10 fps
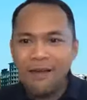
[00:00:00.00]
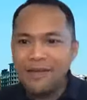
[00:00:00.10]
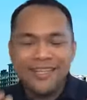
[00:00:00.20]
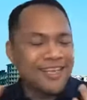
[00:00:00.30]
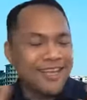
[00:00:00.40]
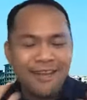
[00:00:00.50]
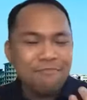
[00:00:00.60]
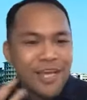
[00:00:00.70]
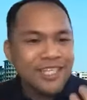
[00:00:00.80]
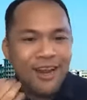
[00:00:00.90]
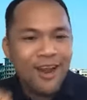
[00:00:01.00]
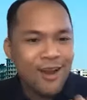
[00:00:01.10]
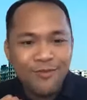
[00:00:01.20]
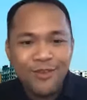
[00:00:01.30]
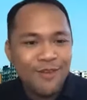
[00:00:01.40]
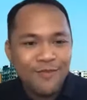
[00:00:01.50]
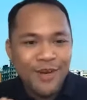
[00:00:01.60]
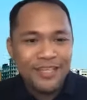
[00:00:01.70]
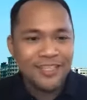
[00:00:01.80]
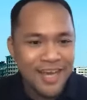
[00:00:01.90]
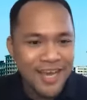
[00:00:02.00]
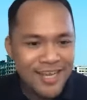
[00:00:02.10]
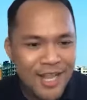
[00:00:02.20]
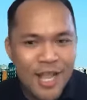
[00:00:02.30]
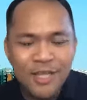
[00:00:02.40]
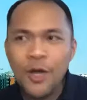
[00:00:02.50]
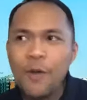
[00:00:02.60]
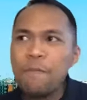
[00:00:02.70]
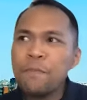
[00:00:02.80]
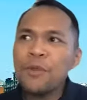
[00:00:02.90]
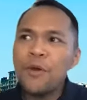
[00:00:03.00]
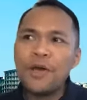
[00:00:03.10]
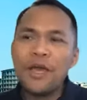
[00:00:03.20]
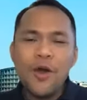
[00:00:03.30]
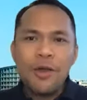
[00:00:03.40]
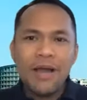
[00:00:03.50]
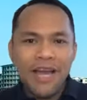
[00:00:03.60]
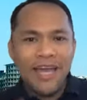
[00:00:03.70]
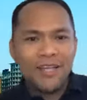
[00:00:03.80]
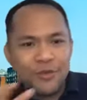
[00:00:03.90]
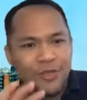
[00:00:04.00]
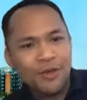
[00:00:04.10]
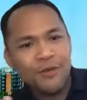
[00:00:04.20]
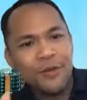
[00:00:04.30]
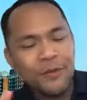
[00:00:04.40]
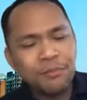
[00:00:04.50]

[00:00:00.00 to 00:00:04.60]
I mean, it, it makes a lot of difference. Yeah. Yes. So, okay, going back again to interview.